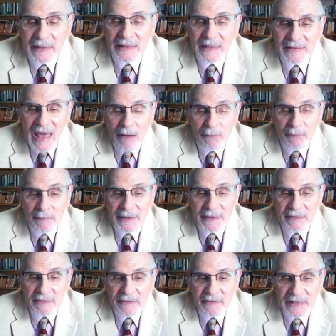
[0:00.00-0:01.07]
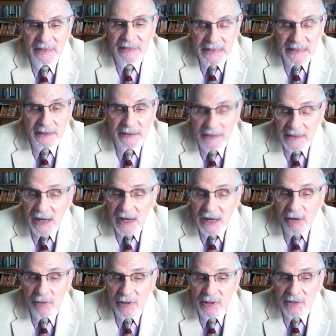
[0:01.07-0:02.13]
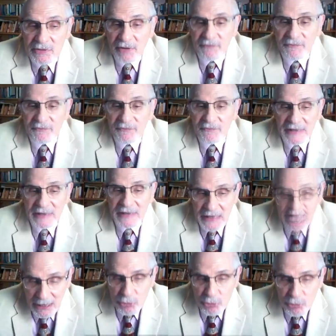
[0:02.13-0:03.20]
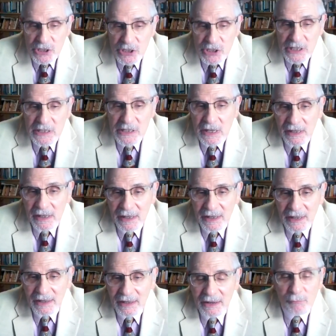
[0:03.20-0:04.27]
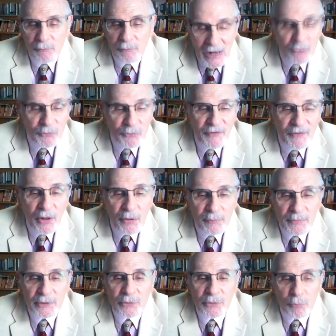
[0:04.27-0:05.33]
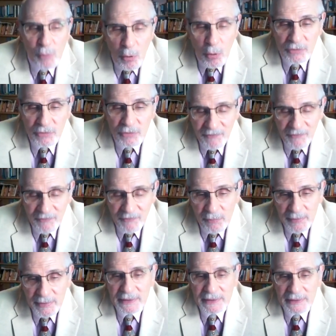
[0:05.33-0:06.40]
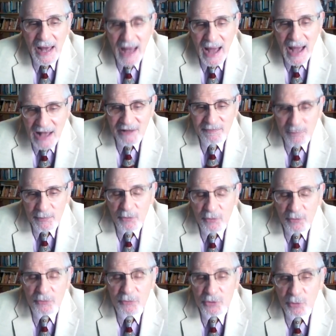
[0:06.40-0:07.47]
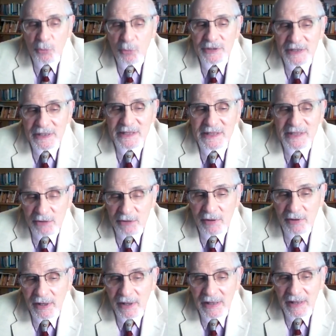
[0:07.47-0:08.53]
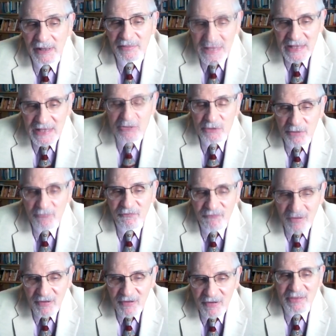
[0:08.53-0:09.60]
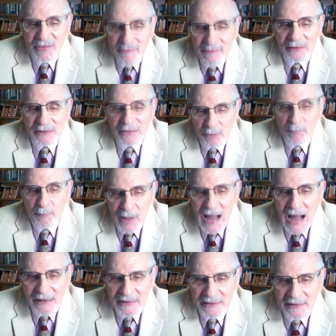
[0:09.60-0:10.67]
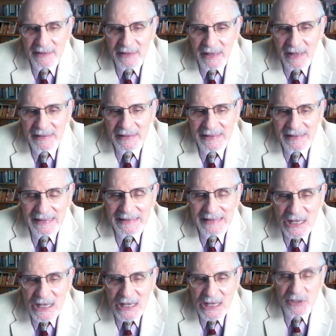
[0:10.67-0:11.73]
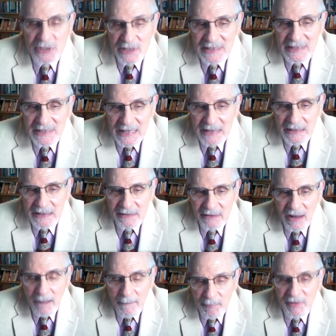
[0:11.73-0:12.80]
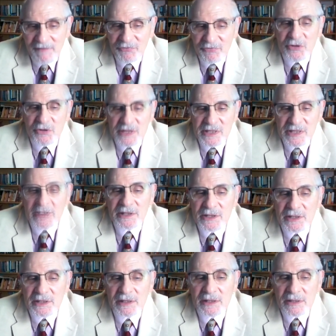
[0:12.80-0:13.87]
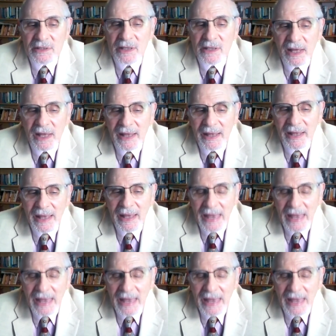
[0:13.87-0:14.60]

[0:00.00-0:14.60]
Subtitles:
And that would be key in the areas of energy, rail development, road development, hospitals, schools, et cetera. These are the fundamental blocks that nations need to uplift their citizens.